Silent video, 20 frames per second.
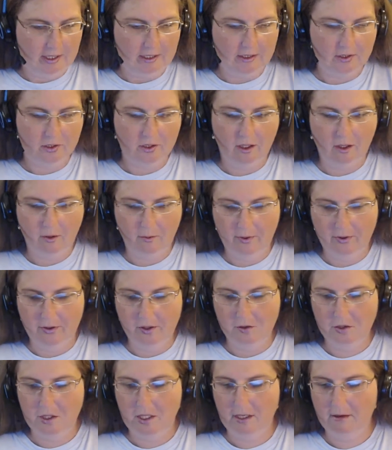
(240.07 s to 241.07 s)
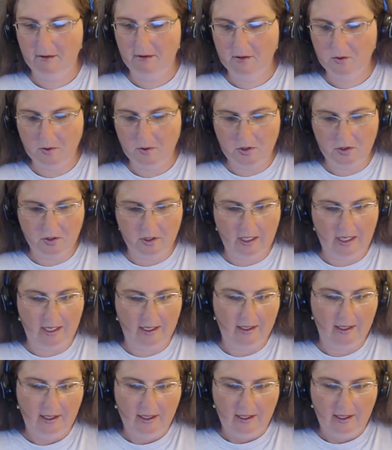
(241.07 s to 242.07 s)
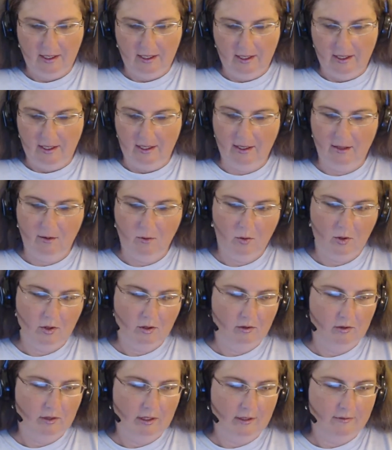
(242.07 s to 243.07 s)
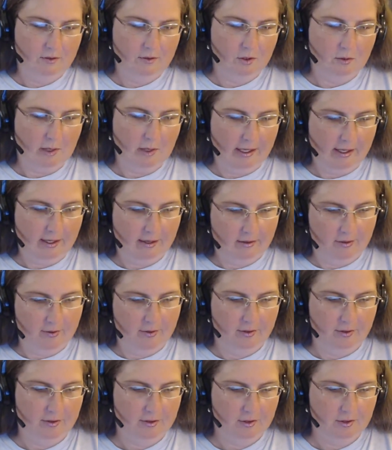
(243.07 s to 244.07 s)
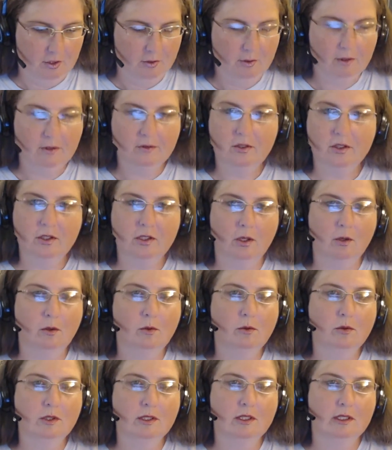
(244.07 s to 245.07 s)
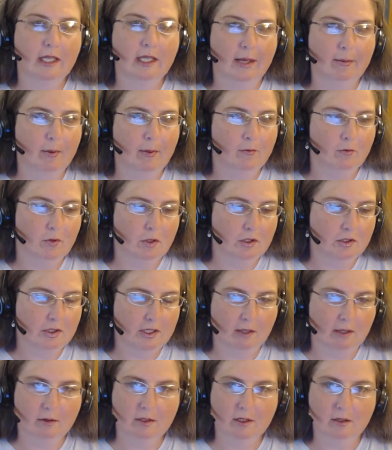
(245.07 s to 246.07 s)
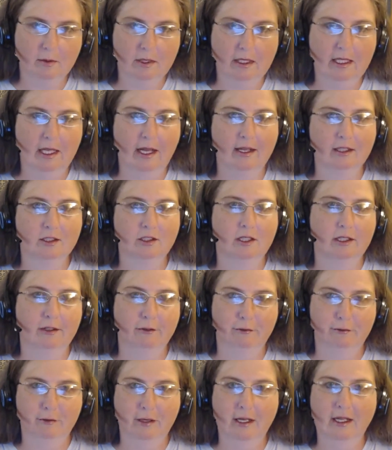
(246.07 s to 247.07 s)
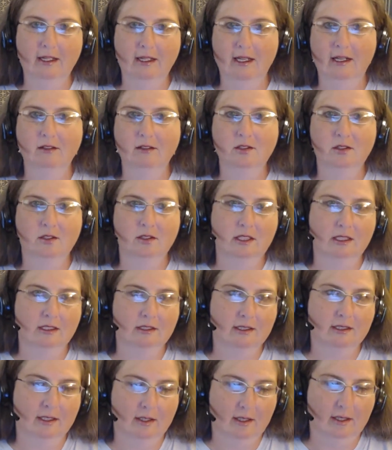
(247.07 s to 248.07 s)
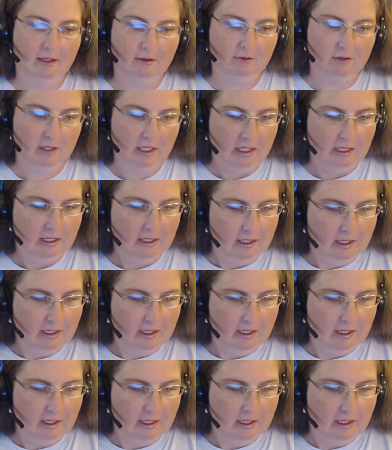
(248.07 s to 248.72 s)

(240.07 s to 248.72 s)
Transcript: We're going to start with your tarots, what you got in order left to right. Two of Stones came up first. That was the one that actually fell out, so that's going to have